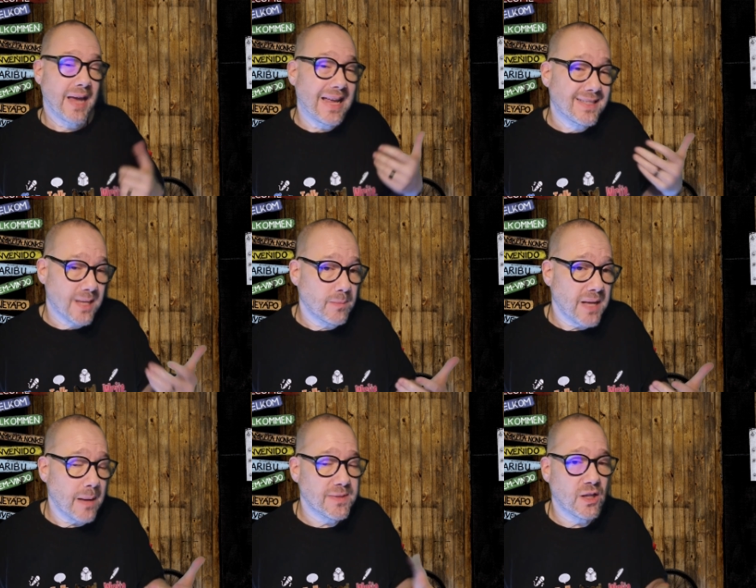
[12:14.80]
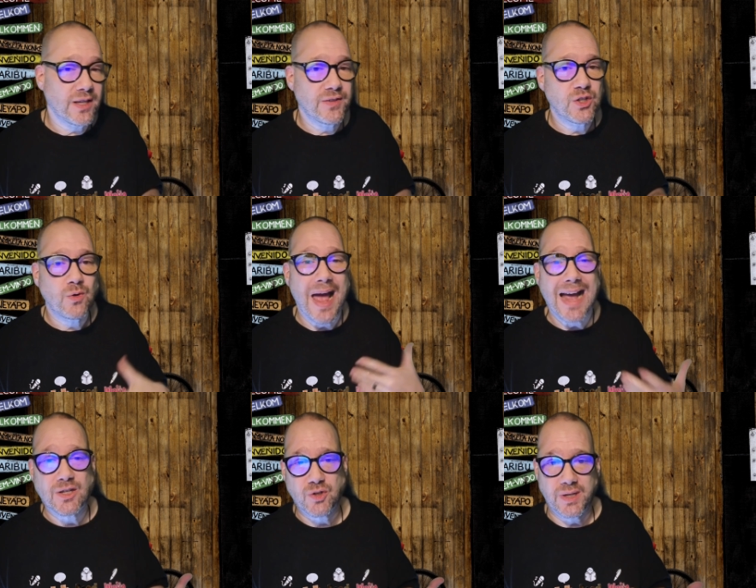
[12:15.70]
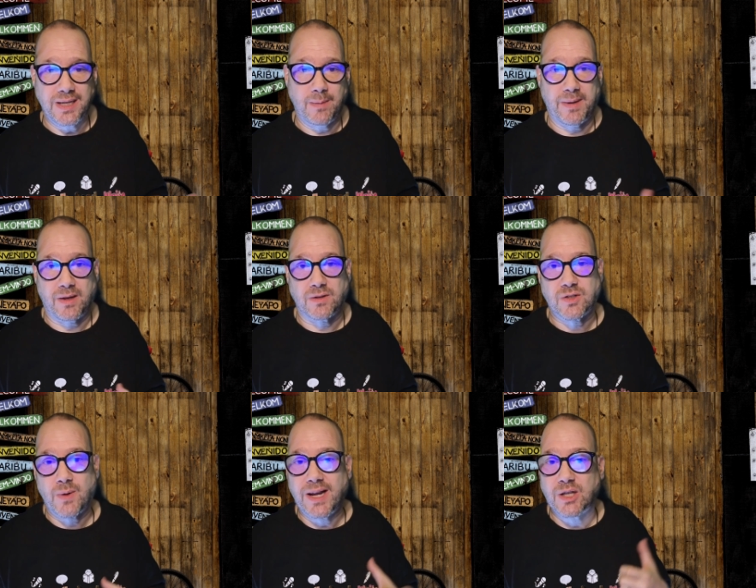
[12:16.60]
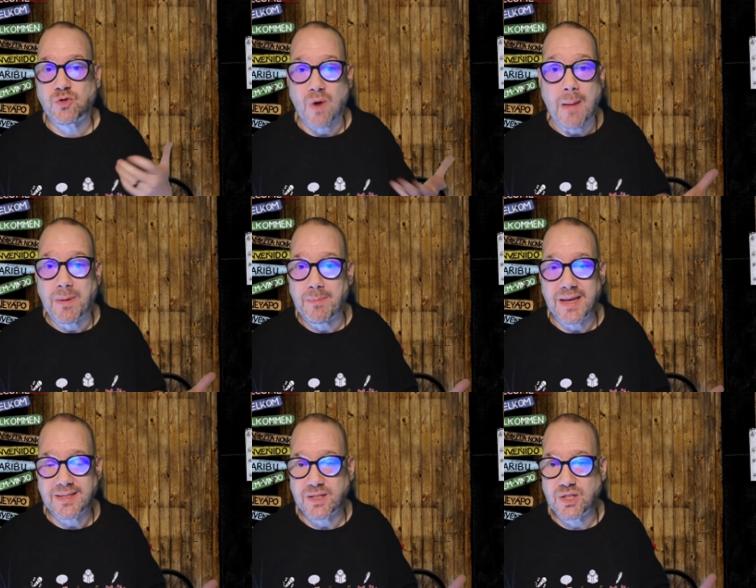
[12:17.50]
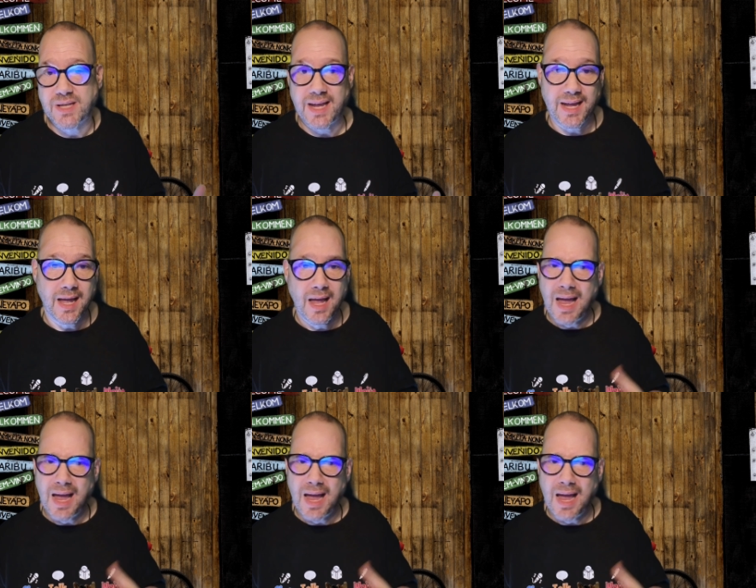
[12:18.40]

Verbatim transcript: And sometimes I'll even do extra emails so I can drop a message saying,